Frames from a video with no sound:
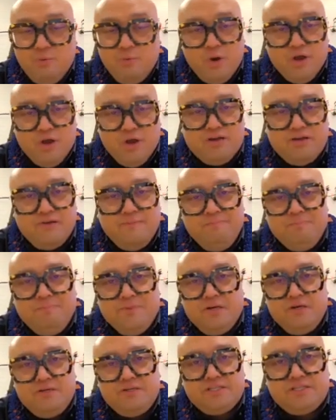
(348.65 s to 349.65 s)
work.
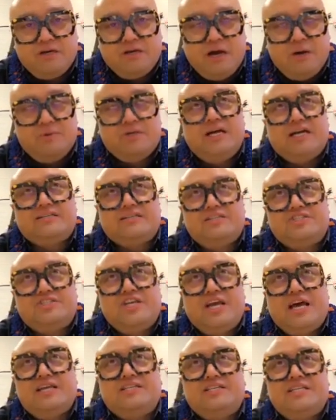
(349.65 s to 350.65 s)
So I would like to
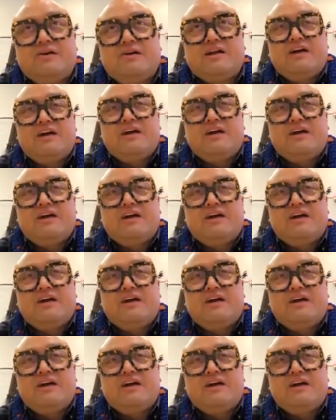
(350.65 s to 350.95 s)
challenge